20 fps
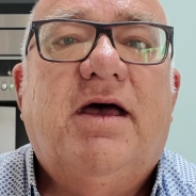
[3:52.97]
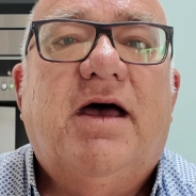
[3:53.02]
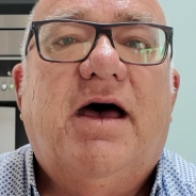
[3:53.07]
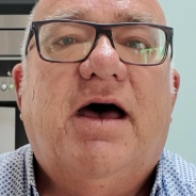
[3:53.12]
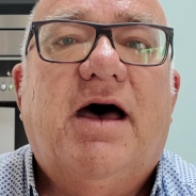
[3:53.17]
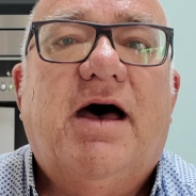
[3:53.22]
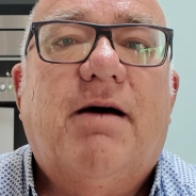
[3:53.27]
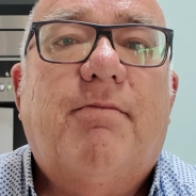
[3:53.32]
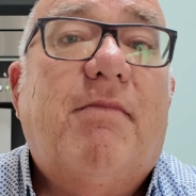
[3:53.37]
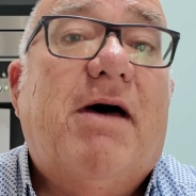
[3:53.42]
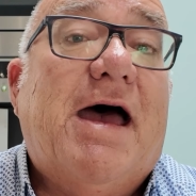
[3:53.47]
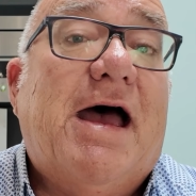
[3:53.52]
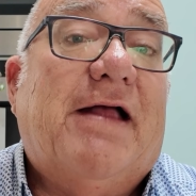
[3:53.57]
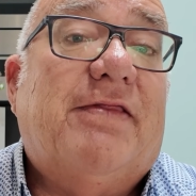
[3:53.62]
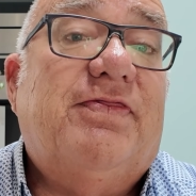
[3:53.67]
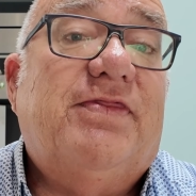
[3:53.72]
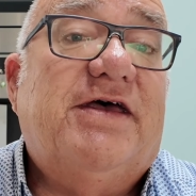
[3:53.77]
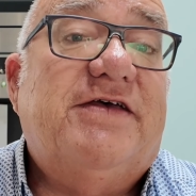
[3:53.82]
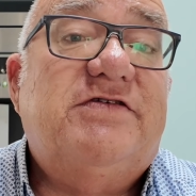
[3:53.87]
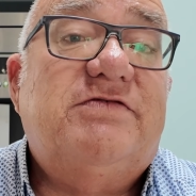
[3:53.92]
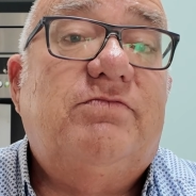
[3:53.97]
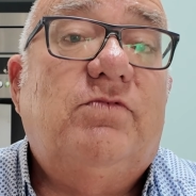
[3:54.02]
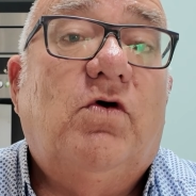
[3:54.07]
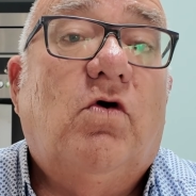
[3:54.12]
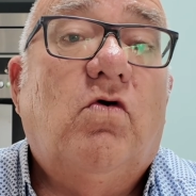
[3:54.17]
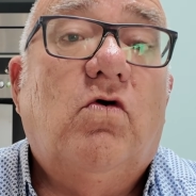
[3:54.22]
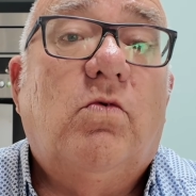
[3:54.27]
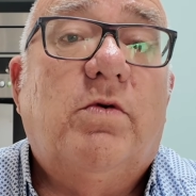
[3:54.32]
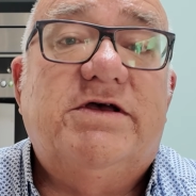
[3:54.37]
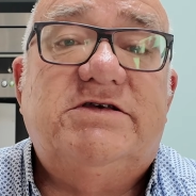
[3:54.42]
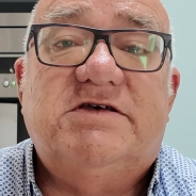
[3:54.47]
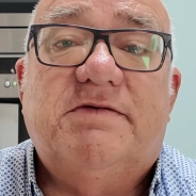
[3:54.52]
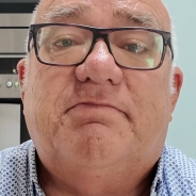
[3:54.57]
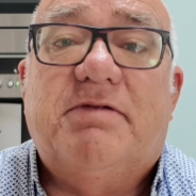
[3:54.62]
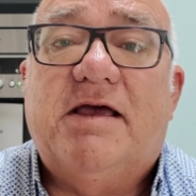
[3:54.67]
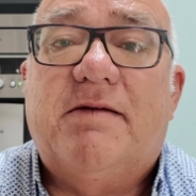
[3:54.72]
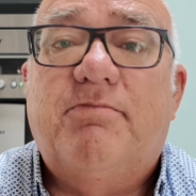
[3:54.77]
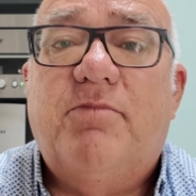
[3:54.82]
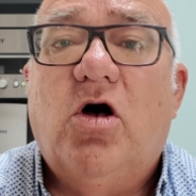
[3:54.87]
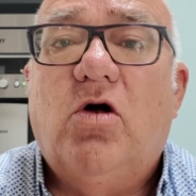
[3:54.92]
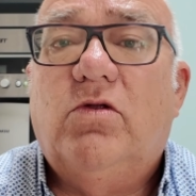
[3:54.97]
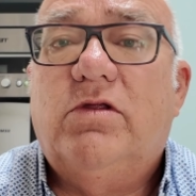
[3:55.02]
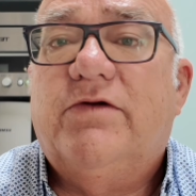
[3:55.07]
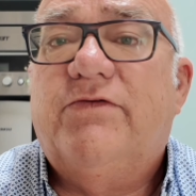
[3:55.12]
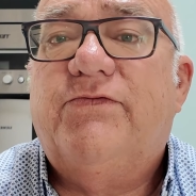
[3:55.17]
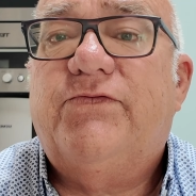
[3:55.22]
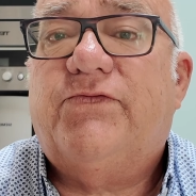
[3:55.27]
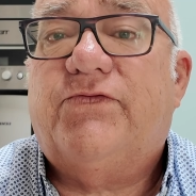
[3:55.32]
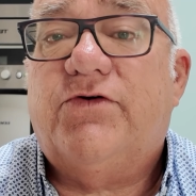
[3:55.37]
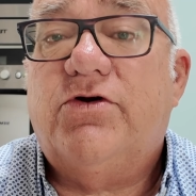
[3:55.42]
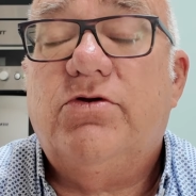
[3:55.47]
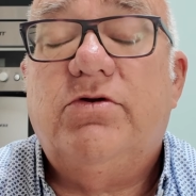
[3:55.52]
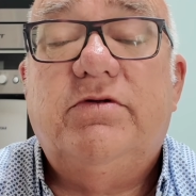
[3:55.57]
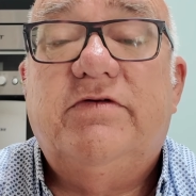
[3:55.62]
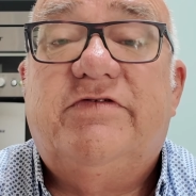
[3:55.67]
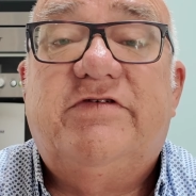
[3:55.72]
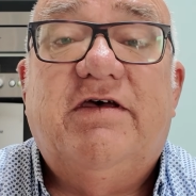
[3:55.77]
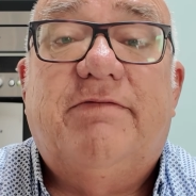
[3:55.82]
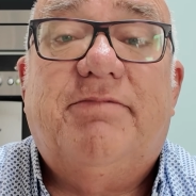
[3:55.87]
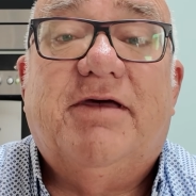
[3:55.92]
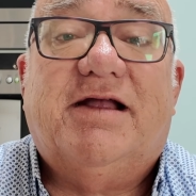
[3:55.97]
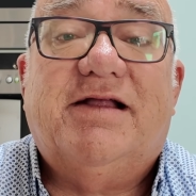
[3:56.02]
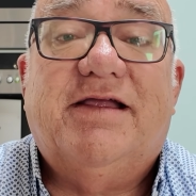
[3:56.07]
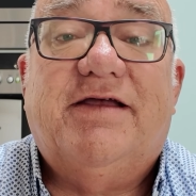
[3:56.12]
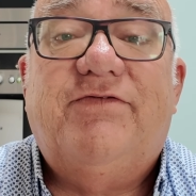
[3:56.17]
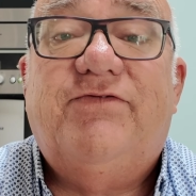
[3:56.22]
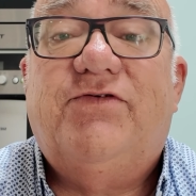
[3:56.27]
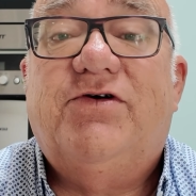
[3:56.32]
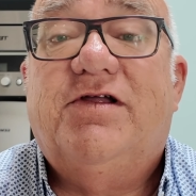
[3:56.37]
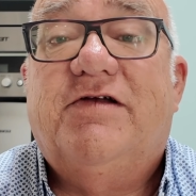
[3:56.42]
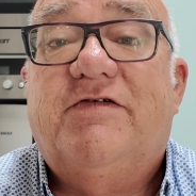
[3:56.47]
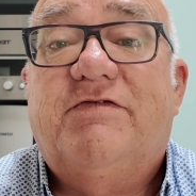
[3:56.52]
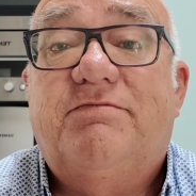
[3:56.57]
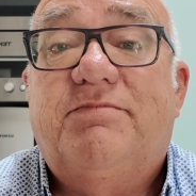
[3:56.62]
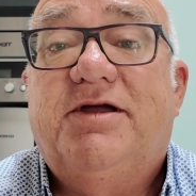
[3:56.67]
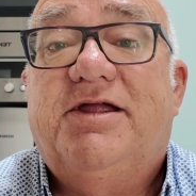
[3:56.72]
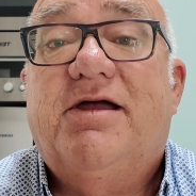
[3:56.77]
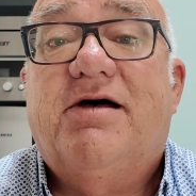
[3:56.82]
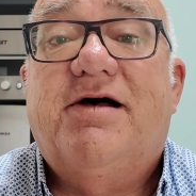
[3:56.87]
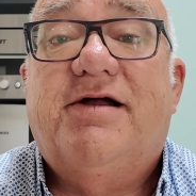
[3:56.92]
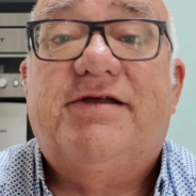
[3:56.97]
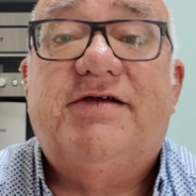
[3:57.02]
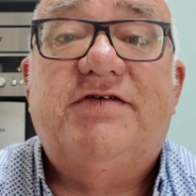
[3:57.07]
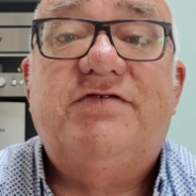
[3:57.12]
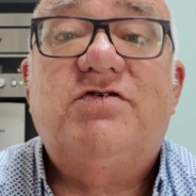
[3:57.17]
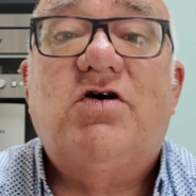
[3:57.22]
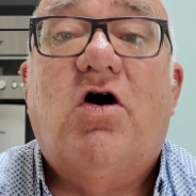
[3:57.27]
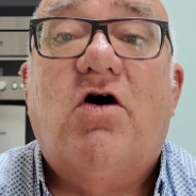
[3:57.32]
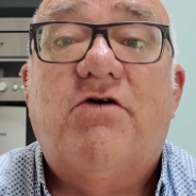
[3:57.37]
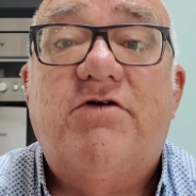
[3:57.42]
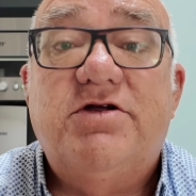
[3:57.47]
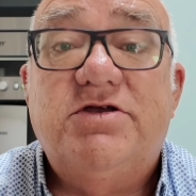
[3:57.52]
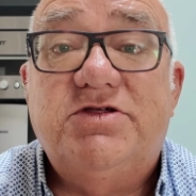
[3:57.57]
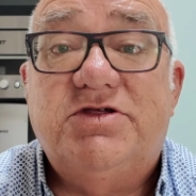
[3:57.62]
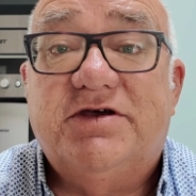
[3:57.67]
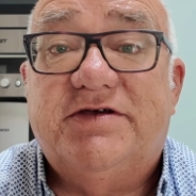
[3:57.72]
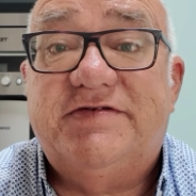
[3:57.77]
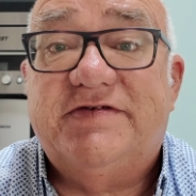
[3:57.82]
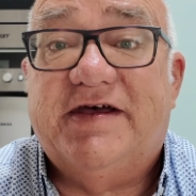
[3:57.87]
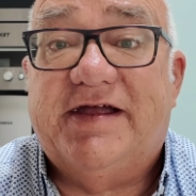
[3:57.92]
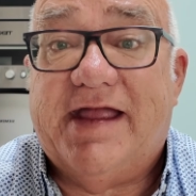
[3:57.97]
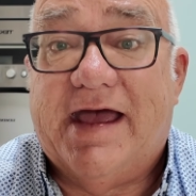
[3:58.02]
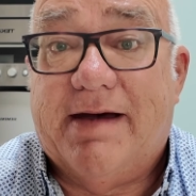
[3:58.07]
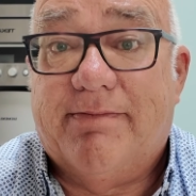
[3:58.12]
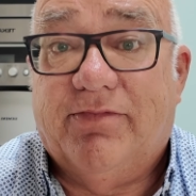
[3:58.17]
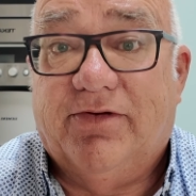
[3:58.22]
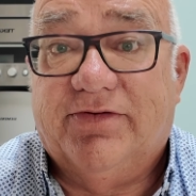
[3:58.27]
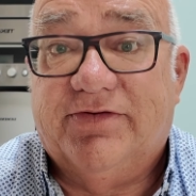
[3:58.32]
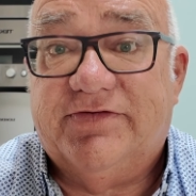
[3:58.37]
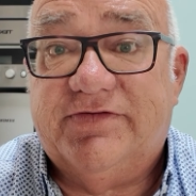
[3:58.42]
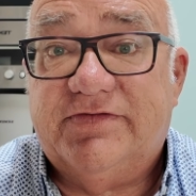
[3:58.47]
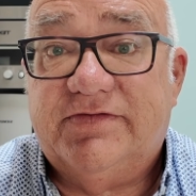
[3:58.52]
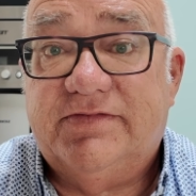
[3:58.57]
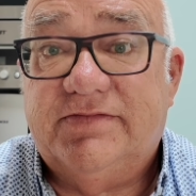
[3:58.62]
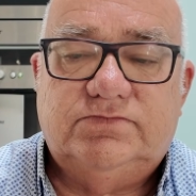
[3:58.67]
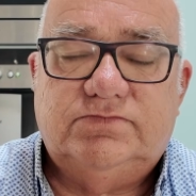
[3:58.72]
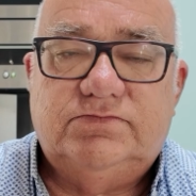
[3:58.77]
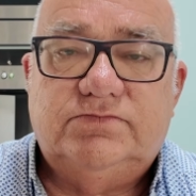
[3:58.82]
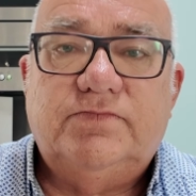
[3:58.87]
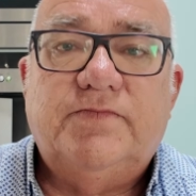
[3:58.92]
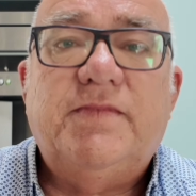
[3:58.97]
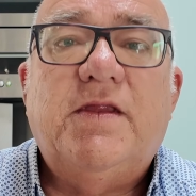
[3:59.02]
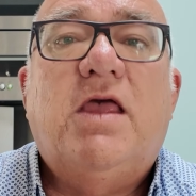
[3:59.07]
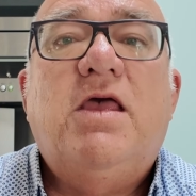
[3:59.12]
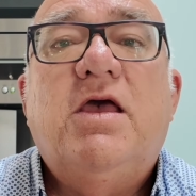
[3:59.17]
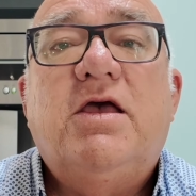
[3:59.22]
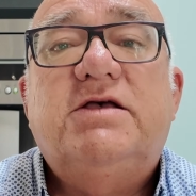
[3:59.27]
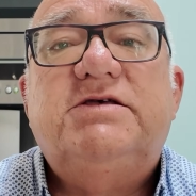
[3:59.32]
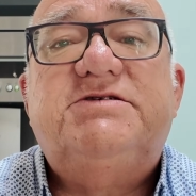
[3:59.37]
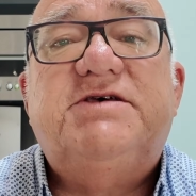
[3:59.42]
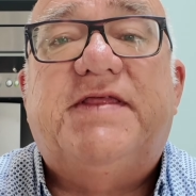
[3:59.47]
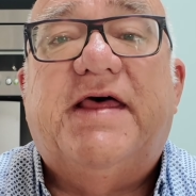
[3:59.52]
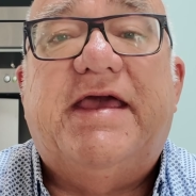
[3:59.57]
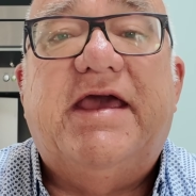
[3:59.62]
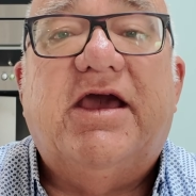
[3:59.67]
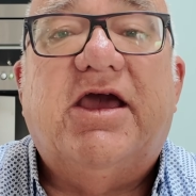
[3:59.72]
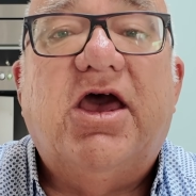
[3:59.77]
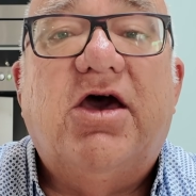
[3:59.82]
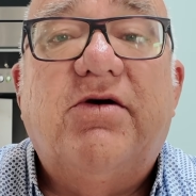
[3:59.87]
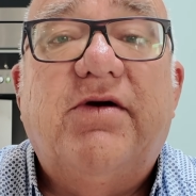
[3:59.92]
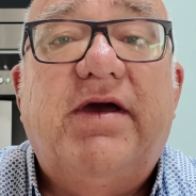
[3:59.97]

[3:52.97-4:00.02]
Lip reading: And there's always a big bowl of fruit, typically full of bananas, oranges and apples. So there you go.